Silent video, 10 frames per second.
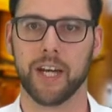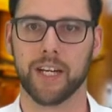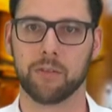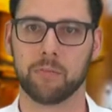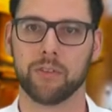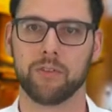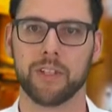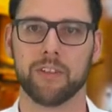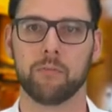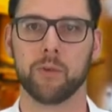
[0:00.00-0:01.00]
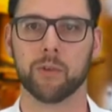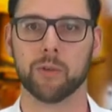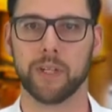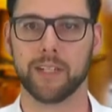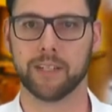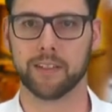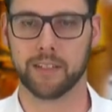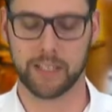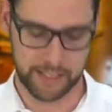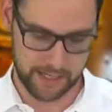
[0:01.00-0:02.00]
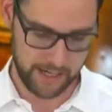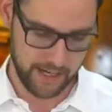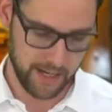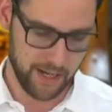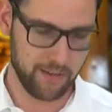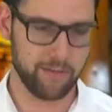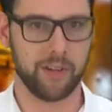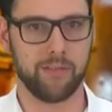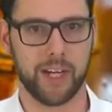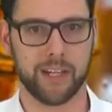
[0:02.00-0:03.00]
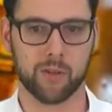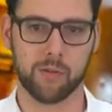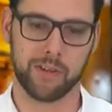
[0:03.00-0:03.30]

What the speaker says: to 14 micrometer. When we measure